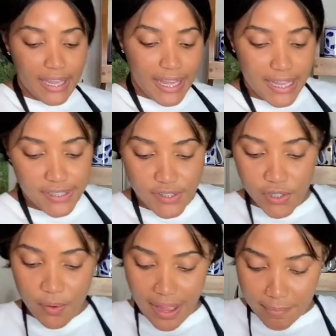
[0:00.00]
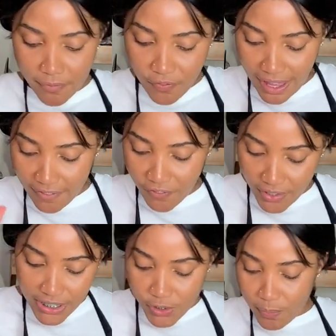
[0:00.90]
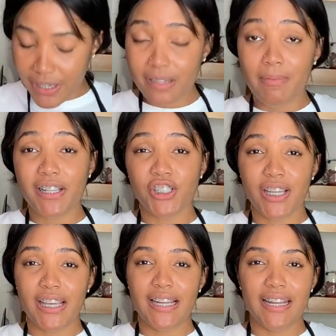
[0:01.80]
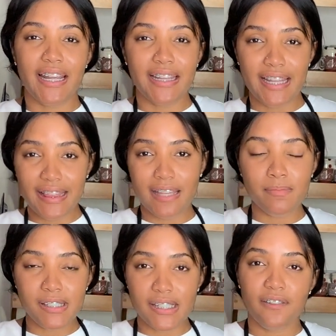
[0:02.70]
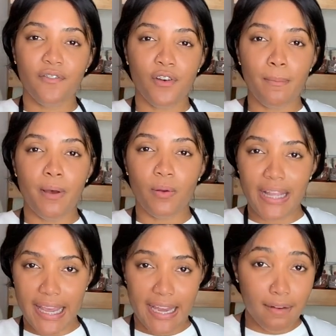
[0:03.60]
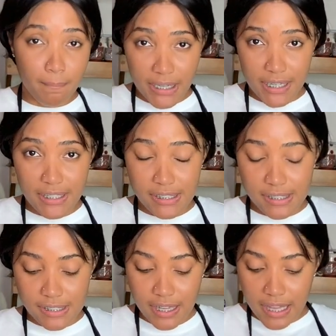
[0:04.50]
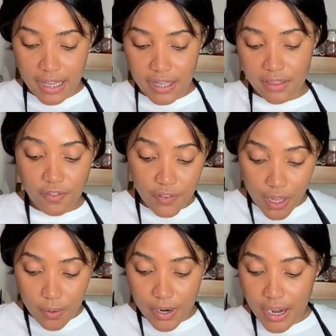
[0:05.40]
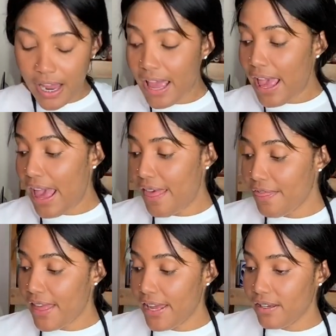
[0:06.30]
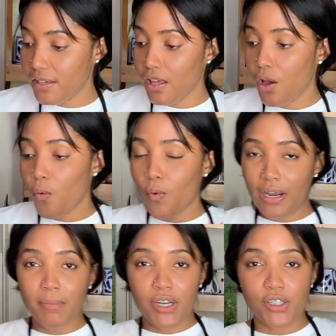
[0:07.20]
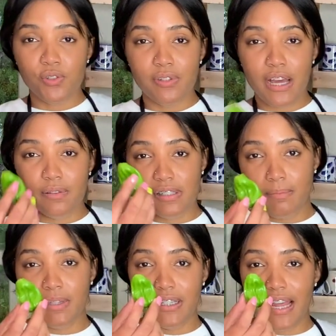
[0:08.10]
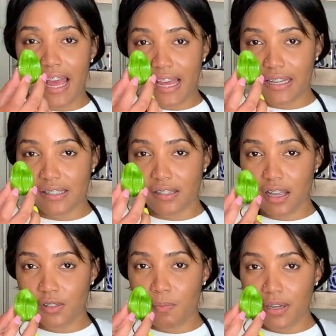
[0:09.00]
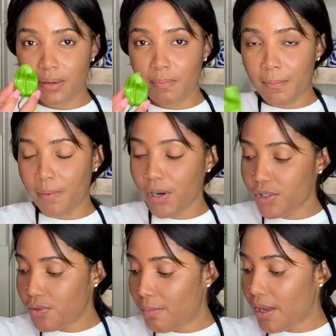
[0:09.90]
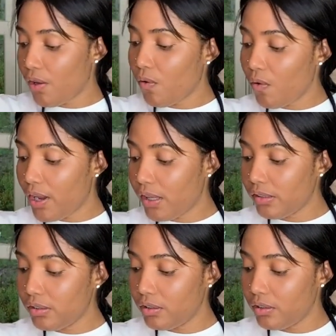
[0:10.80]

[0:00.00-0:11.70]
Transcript: guys, so I finished breading my chicken, and I let them sit for about 8 minutes in the flour. And then what I'm gonna do now is I'm gonna add a scotch bonnet pepper to my oil.